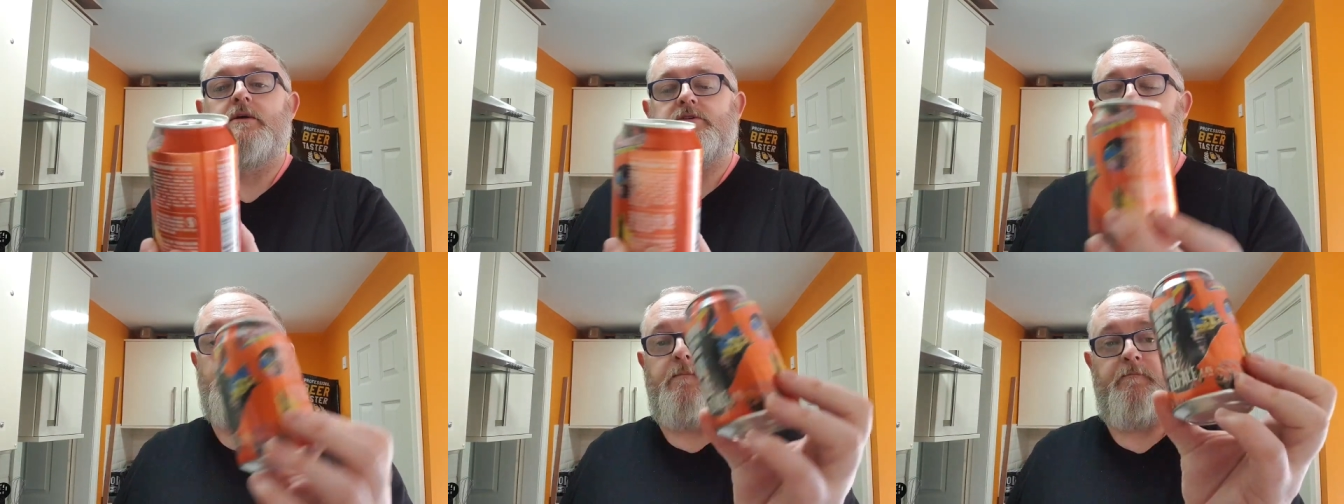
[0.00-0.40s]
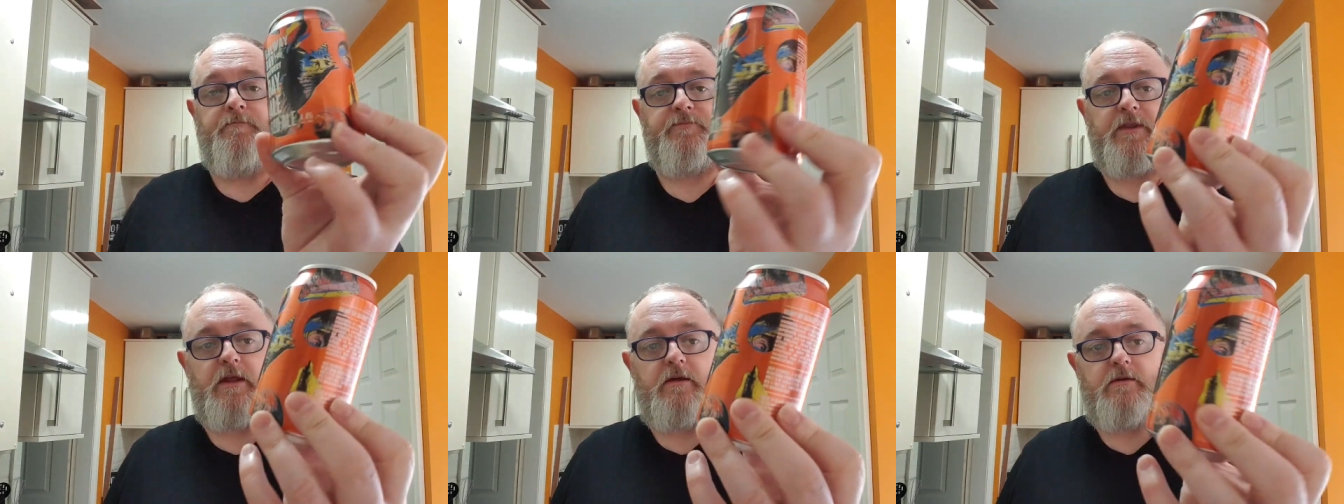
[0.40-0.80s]
So,
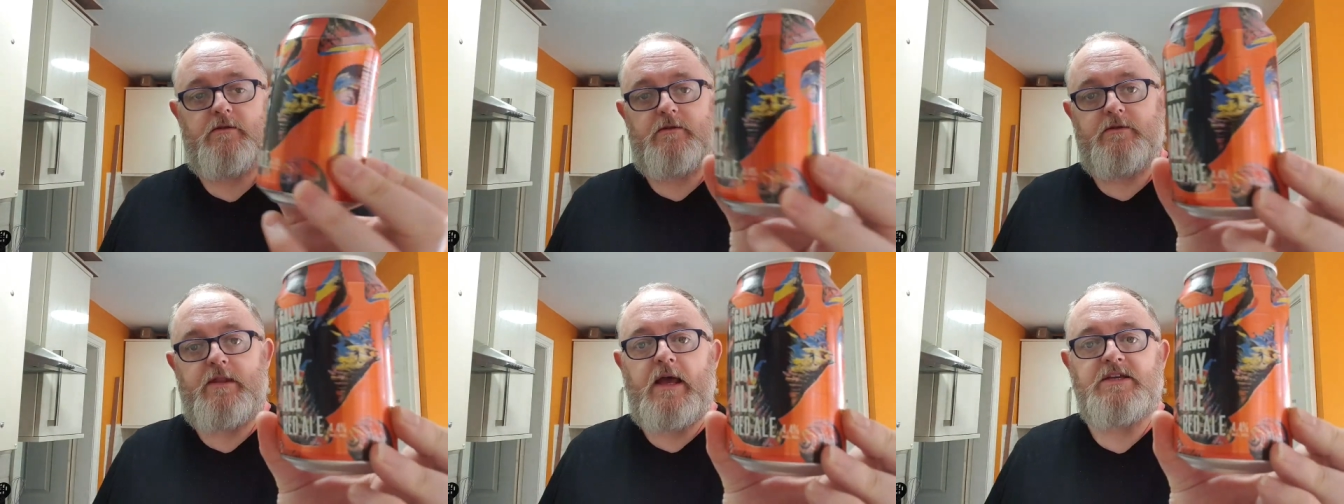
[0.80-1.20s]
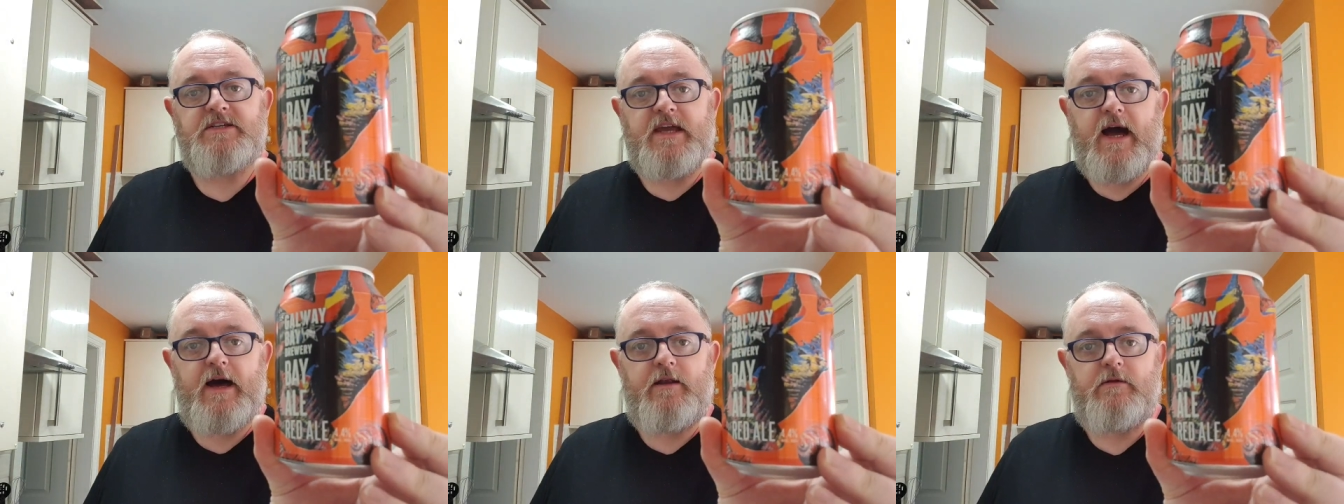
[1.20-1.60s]
nice
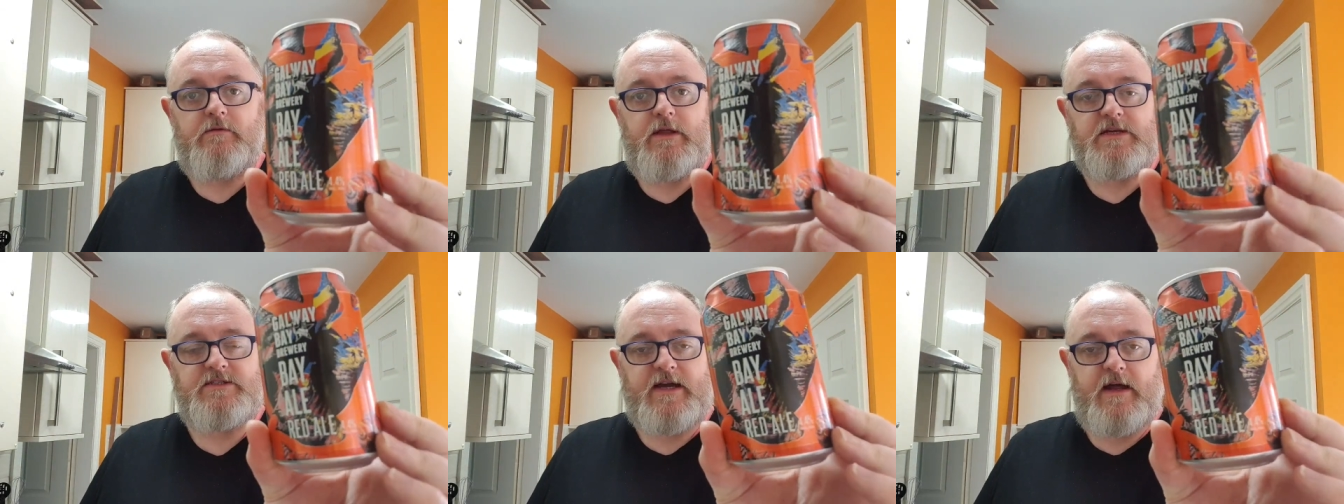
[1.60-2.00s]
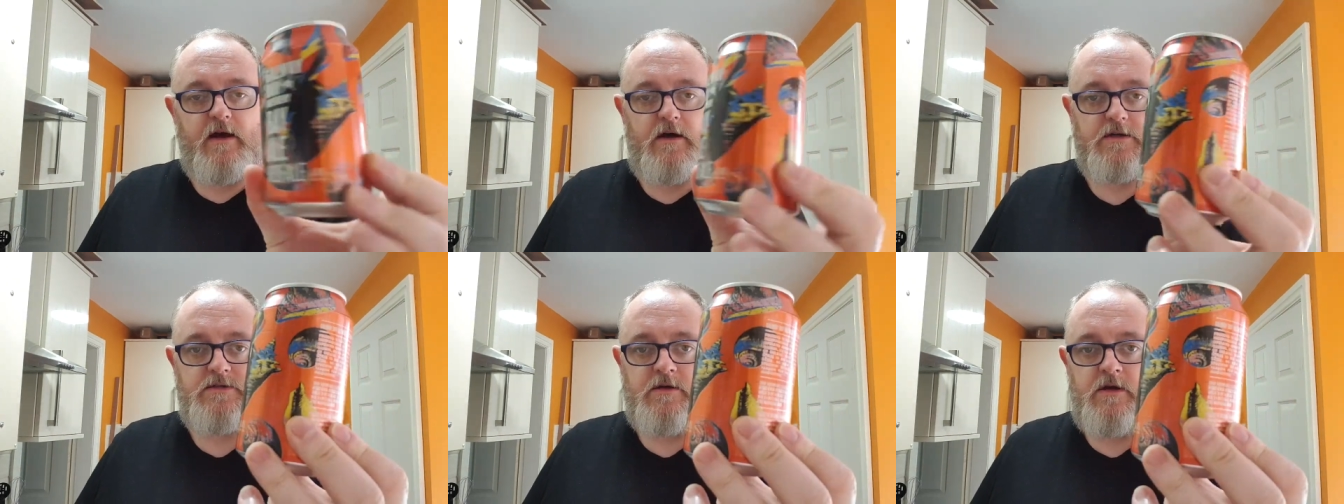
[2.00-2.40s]
can
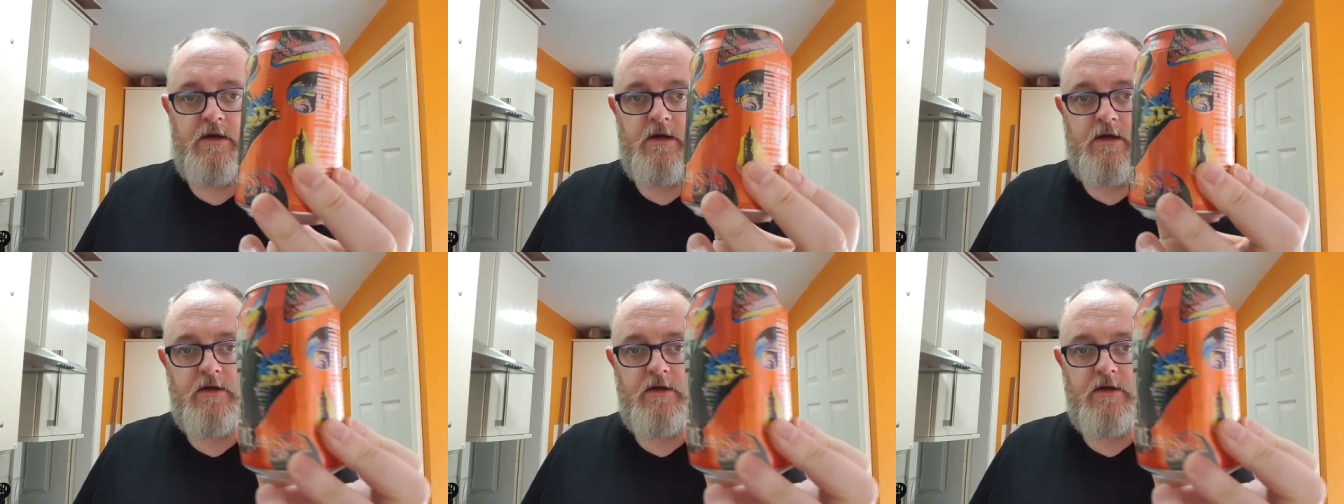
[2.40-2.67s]
art,